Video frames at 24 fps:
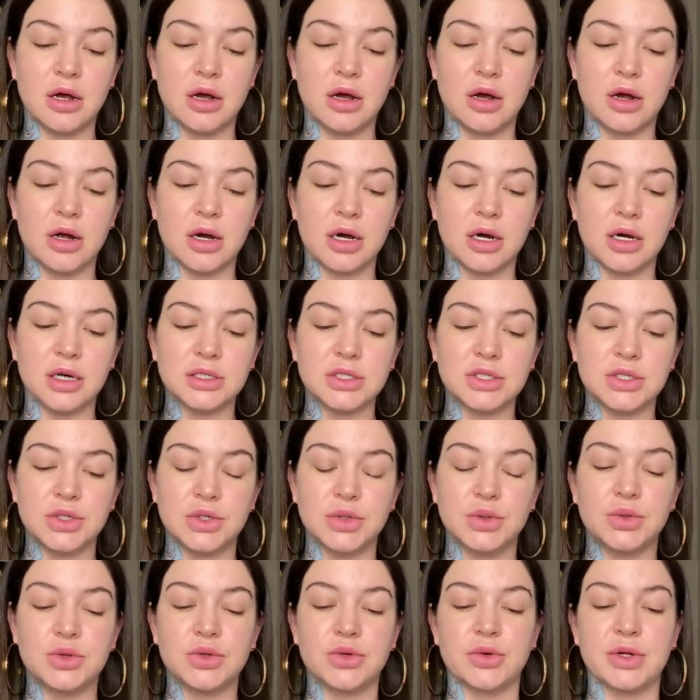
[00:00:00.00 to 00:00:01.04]

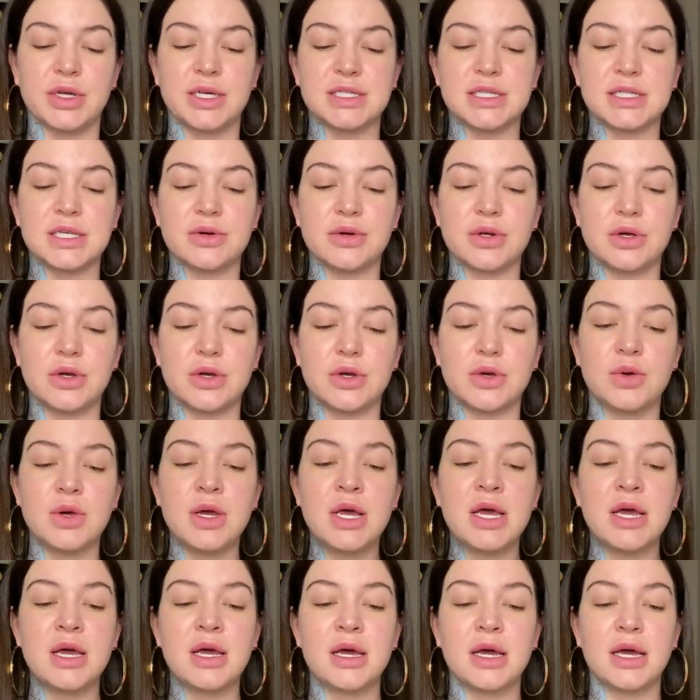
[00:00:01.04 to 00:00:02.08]
R230
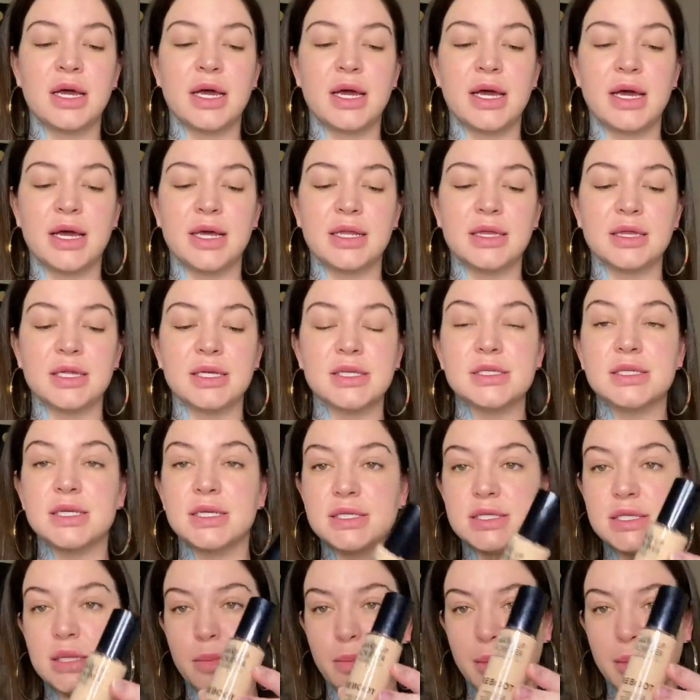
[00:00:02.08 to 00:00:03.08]
and this is the